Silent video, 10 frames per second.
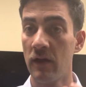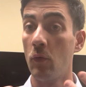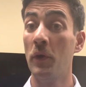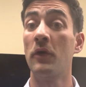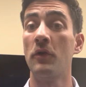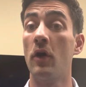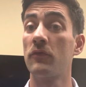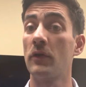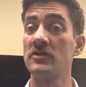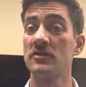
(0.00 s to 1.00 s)
We don't know if
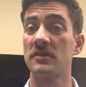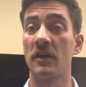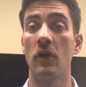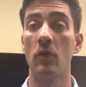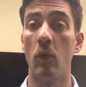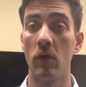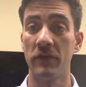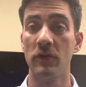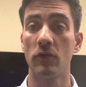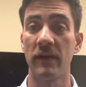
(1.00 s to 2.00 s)
Russia is going to go to war with
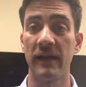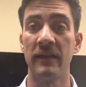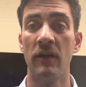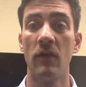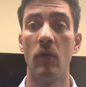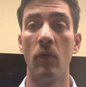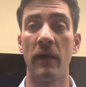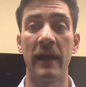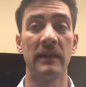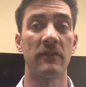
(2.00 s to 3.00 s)
Ukraine or
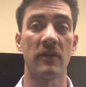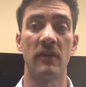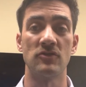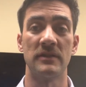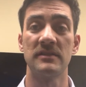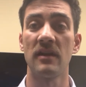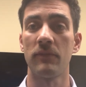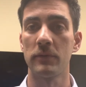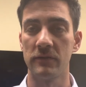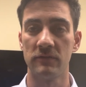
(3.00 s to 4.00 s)
any other country. It's tough
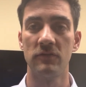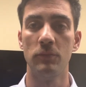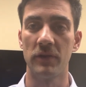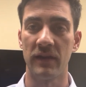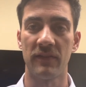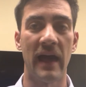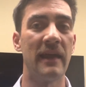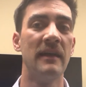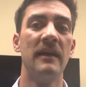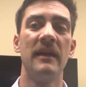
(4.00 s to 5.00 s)
to predict that.
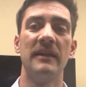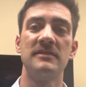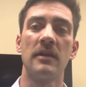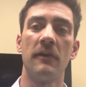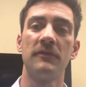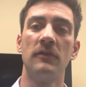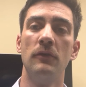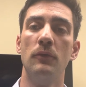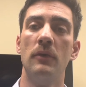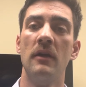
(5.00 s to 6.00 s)
It's tough
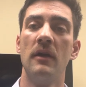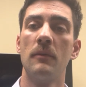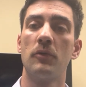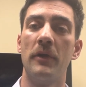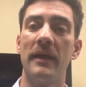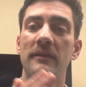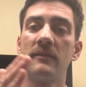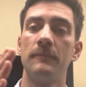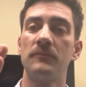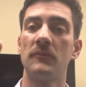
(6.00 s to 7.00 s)
to predict
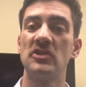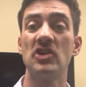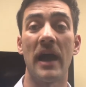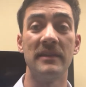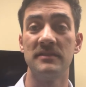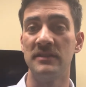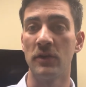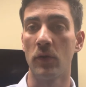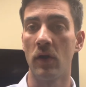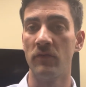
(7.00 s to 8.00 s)
China's
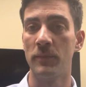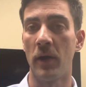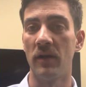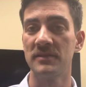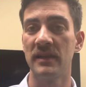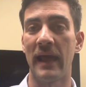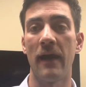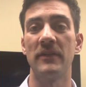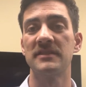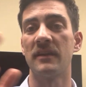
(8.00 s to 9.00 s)
zero COVID policy and how
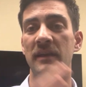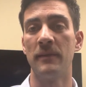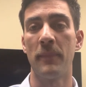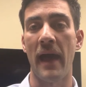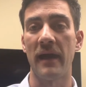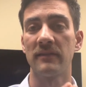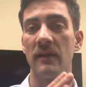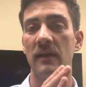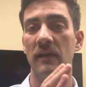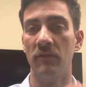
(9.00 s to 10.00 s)
that's going to impact
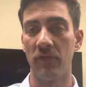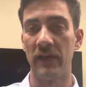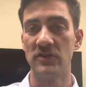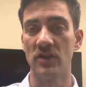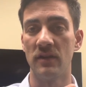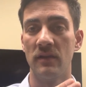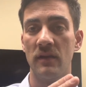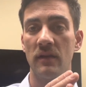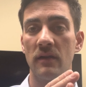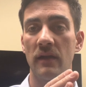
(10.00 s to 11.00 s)
inflation
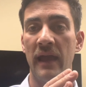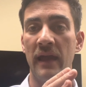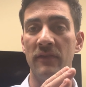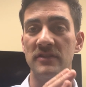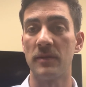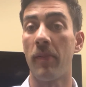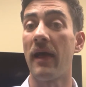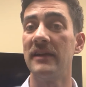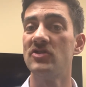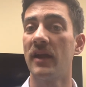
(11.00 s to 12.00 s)
and the
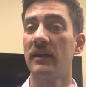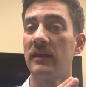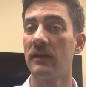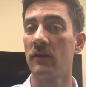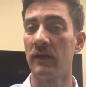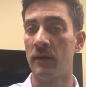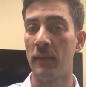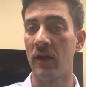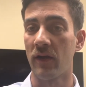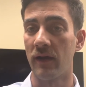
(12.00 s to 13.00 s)
supply chain here in
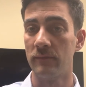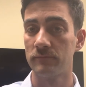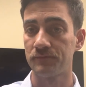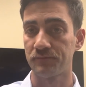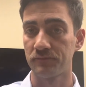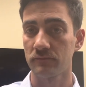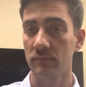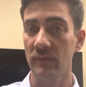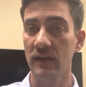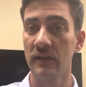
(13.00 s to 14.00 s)
America.
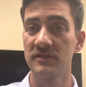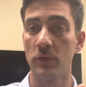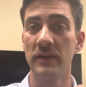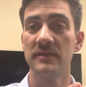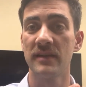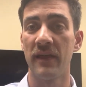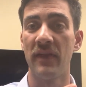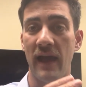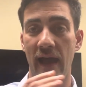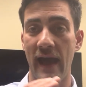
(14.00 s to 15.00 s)
And so he said
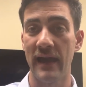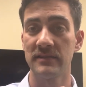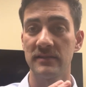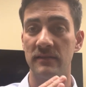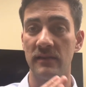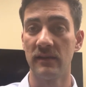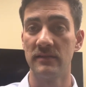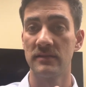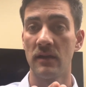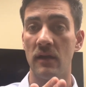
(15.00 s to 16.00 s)
that as
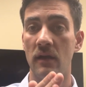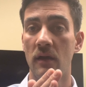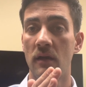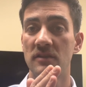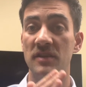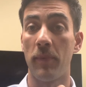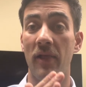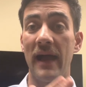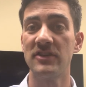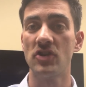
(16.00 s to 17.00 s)
these
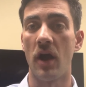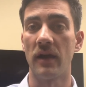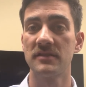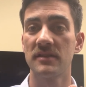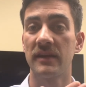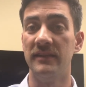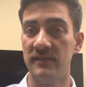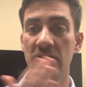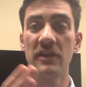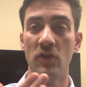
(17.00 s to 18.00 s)
supply shocks
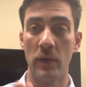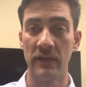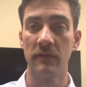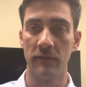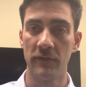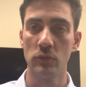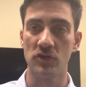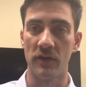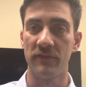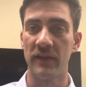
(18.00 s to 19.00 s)
continue into the
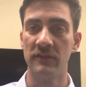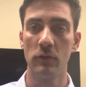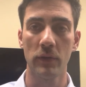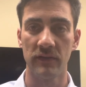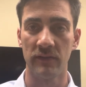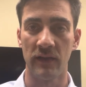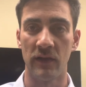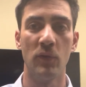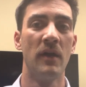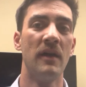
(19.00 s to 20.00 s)
future, if they do
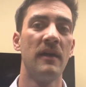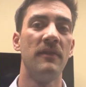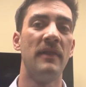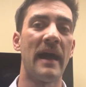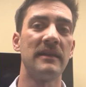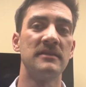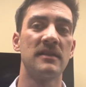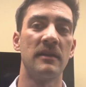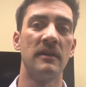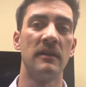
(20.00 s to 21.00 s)
continue, that is
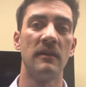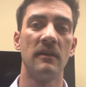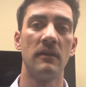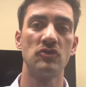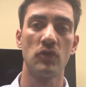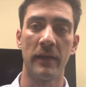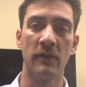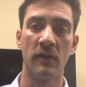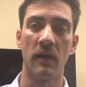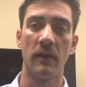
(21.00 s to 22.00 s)
going to
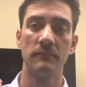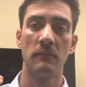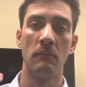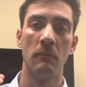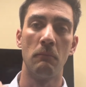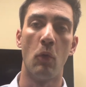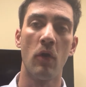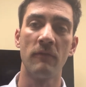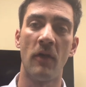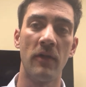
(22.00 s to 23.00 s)
trigger
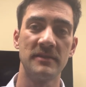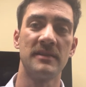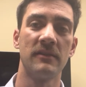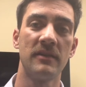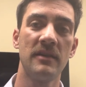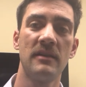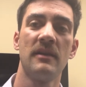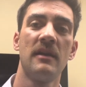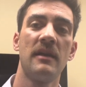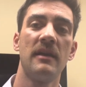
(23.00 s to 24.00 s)
more volatility
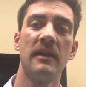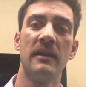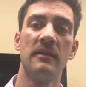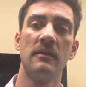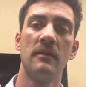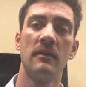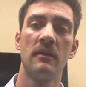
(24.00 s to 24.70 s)
in